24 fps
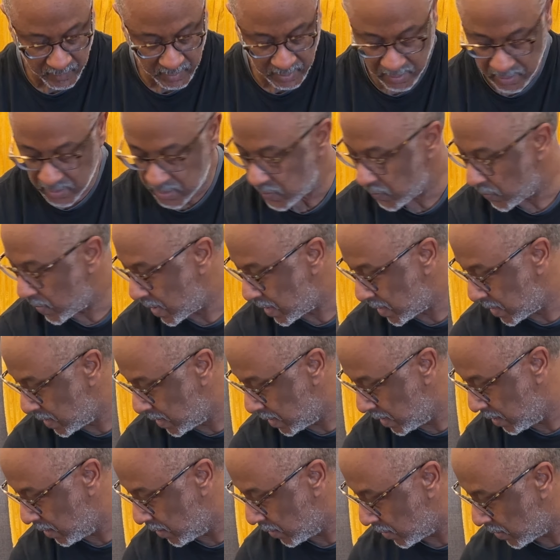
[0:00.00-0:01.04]
this writing
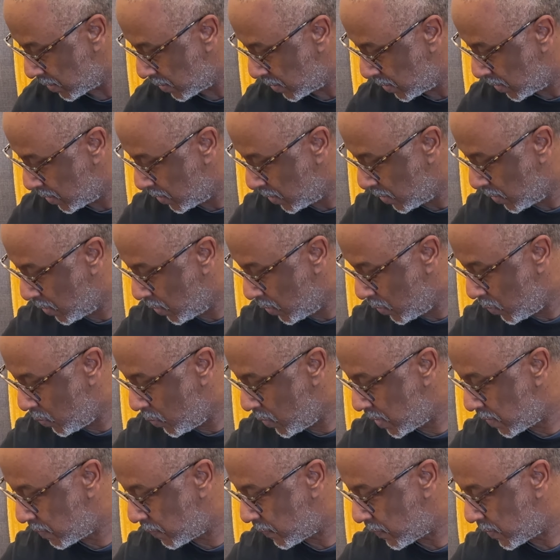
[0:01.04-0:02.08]
here
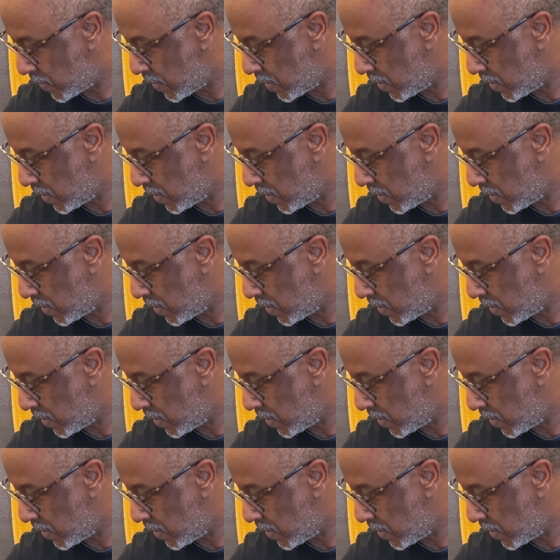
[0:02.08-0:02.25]
with